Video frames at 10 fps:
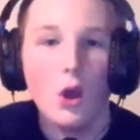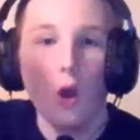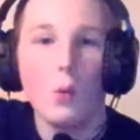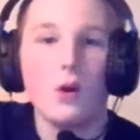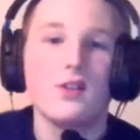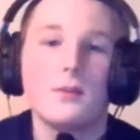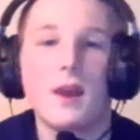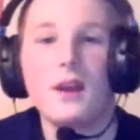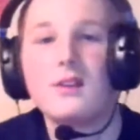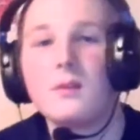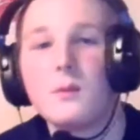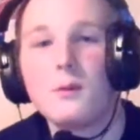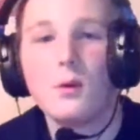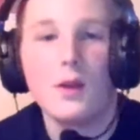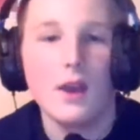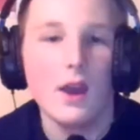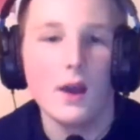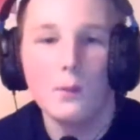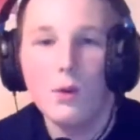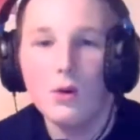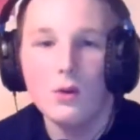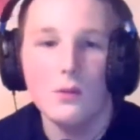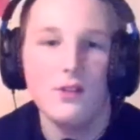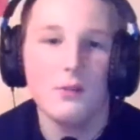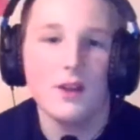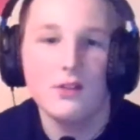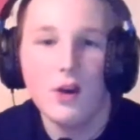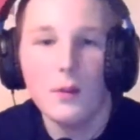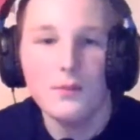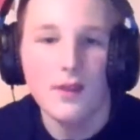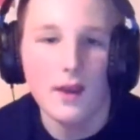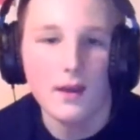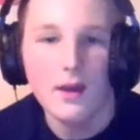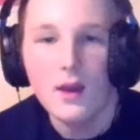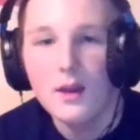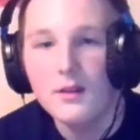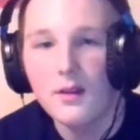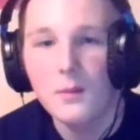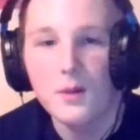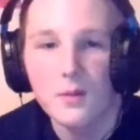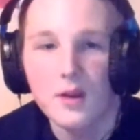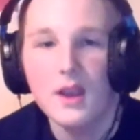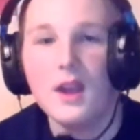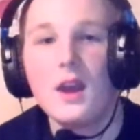What's up, guys? Neville here, and welcome to my top 10 WWE